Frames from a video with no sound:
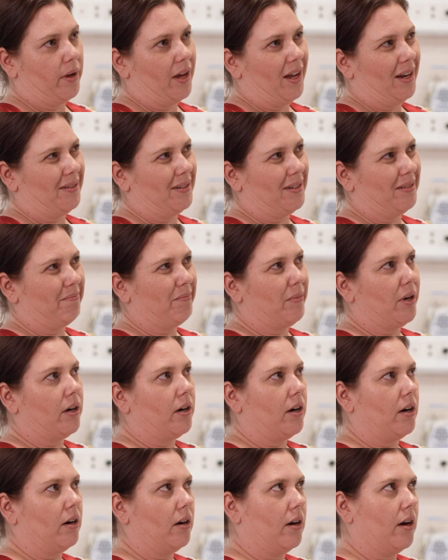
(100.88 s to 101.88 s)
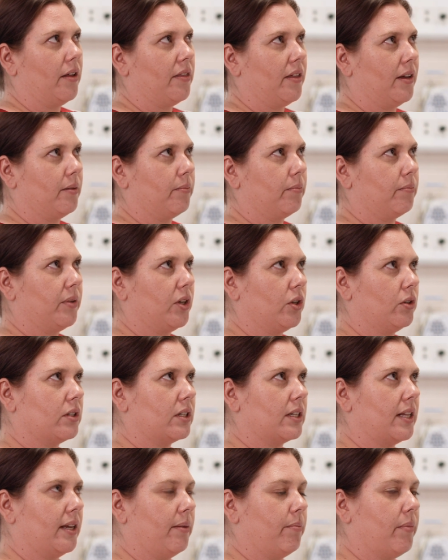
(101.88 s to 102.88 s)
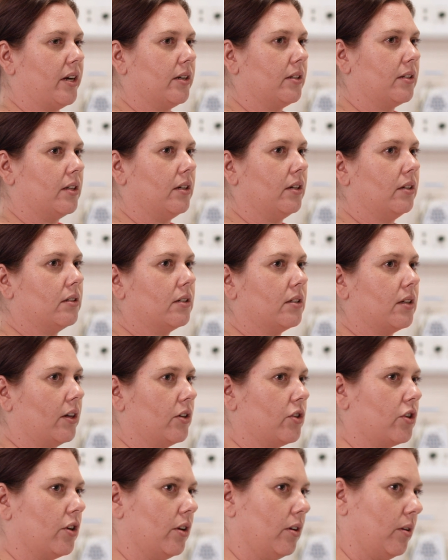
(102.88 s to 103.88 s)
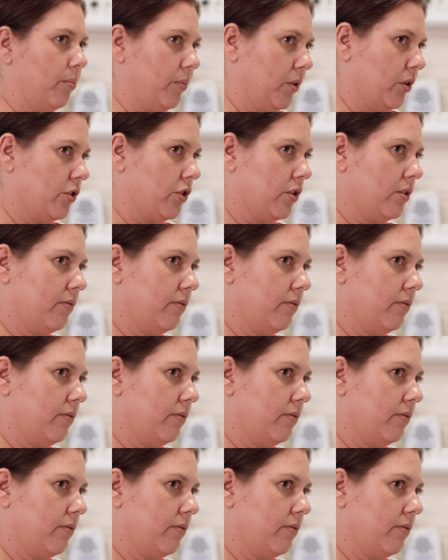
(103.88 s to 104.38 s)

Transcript: and I think because sleep medicine is such an emerging